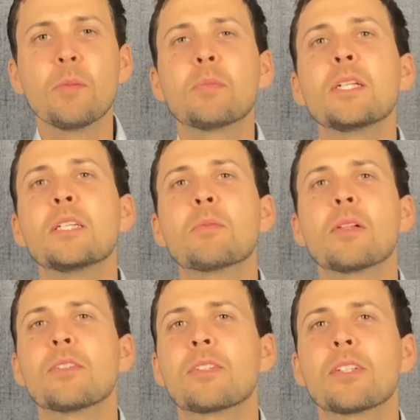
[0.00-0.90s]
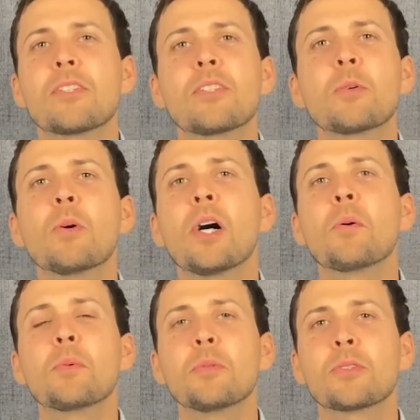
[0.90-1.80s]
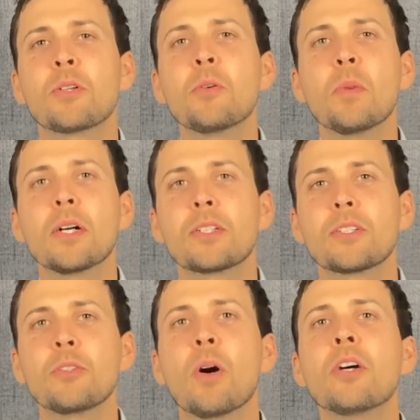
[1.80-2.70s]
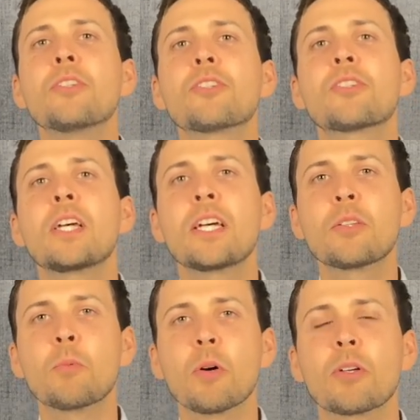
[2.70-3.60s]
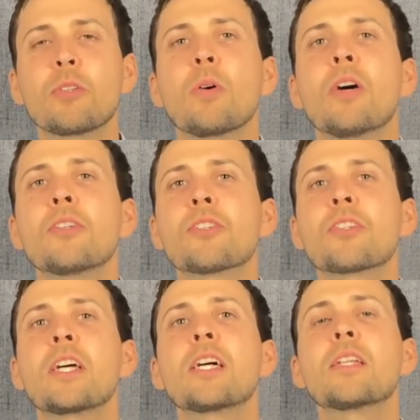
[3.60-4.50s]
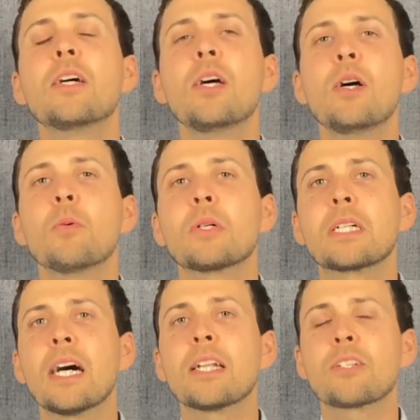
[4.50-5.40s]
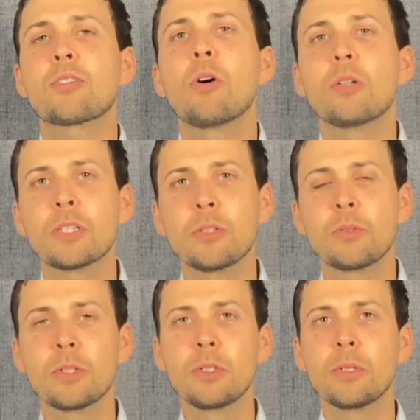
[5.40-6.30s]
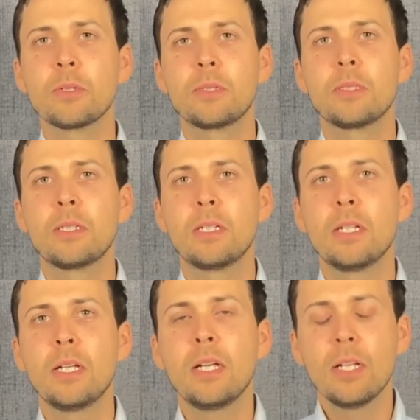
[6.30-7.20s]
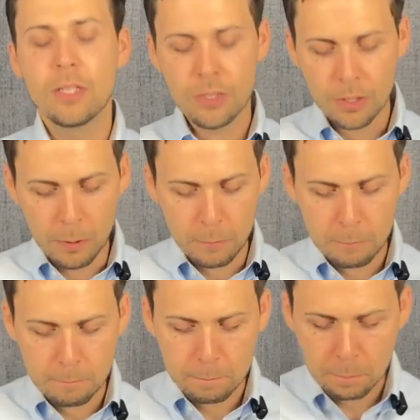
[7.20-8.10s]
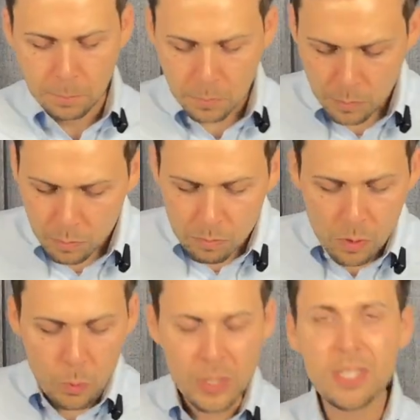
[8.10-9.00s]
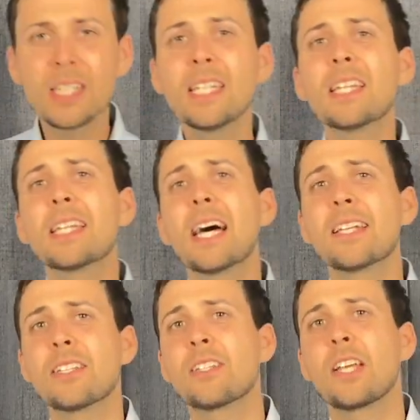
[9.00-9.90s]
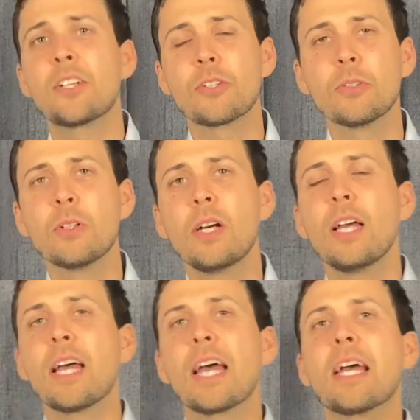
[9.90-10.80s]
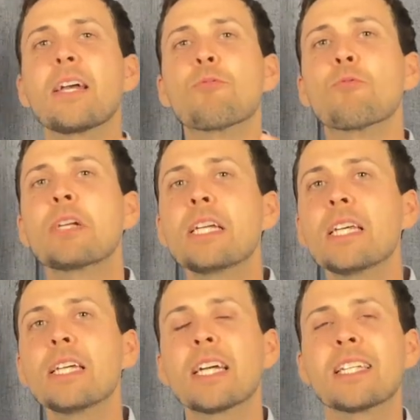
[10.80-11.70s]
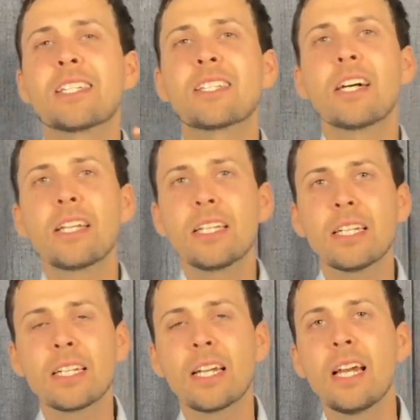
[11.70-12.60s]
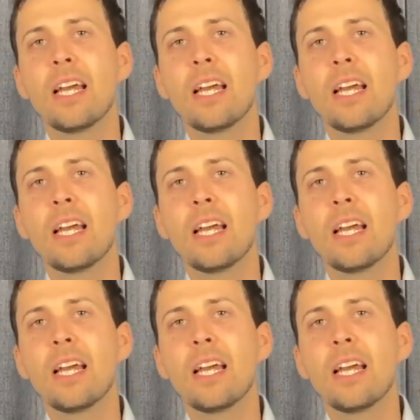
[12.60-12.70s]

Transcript: Please, brothers and sisters, it will help you so much. You'll understand the work, you'll understand what God is calling you to do. So, we see that that is essential a reading and studying,